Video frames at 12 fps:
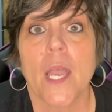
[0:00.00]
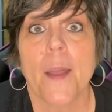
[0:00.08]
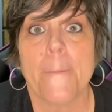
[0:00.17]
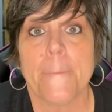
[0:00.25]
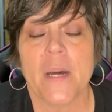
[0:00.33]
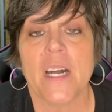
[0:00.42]

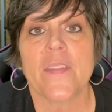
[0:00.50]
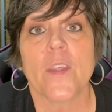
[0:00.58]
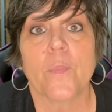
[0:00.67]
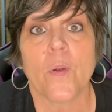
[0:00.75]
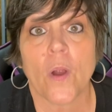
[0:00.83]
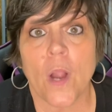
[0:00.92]
But the
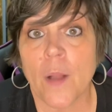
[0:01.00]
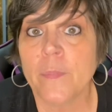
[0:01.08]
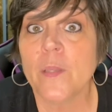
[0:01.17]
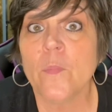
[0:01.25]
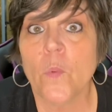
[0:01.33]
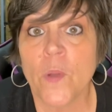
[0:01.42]

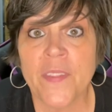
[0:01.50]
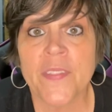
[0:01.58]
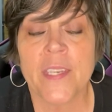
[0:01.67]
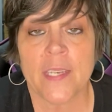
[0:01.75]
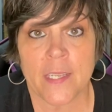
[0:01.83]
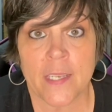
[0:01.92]
problem with
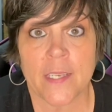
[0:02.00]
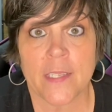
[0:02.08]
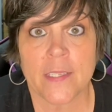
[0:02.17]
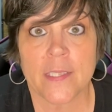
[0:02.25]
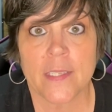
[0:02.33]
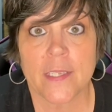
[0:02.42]
it
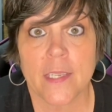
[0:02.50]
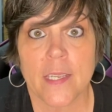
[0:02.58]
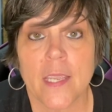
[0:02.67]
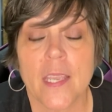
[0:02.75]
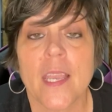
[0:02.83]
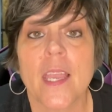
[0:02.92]
is
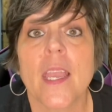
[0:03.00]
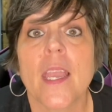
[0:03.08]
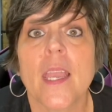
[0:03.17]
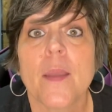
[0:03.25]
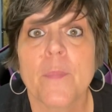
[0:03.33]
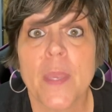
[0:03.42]

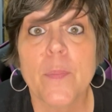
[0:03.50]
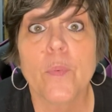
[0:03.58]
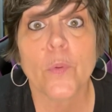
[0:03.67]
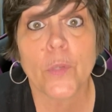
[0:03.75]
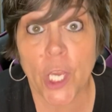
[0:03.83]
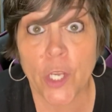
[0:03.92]
people
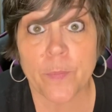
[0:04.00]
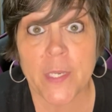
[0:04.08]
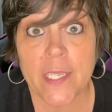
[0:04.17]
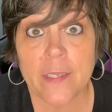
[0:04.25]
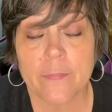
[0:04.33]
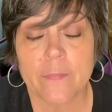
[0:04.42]
know
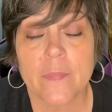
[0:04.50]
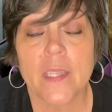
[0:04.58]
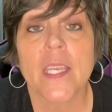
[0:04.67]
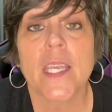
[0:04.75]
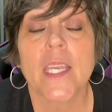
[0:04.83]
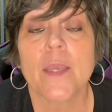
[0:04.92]
me.
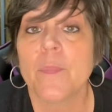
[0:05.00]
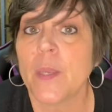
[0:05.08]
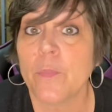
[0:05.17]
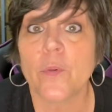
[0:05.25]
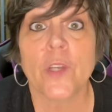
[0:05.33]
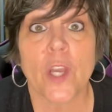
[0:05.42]

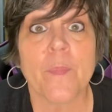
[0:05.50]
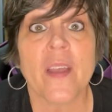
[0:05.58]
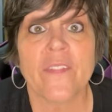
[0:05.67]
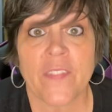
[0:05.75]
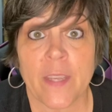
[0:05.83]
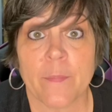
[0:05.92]
People know my
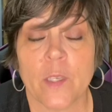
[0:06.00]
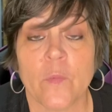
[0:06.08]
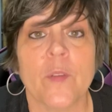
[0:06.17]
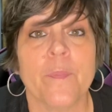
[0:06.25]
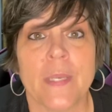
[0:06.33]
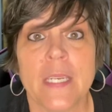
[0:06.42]
family.
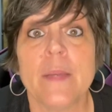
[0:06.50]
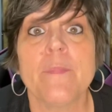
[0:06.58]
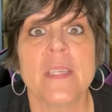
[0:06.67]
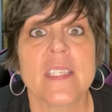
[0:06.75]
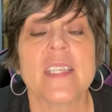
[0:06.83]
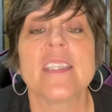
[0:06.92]
We've been in
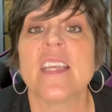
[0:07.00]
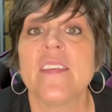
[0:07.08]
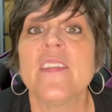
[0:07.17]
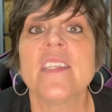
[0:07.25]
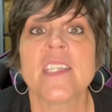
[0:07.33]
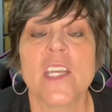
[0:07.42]
business in
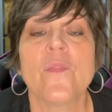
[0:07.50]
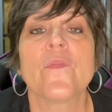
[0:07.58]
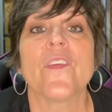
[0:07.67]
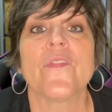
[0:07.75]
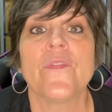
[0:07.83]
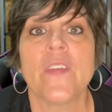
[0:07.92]
this town
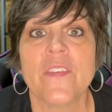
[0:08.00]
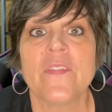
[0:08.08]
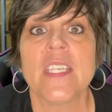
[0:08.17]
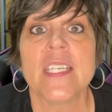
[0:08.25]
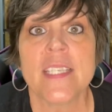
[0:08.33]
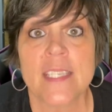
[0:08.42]
for
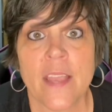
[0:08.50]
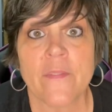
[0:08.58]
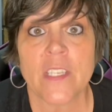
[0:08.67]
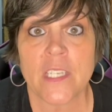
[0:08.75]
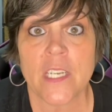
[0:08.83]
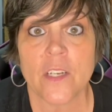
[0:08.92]

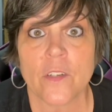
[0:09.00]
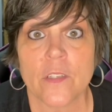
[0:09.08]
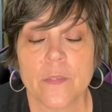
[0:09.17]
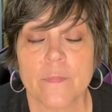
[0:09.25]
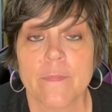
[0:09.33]
57 years.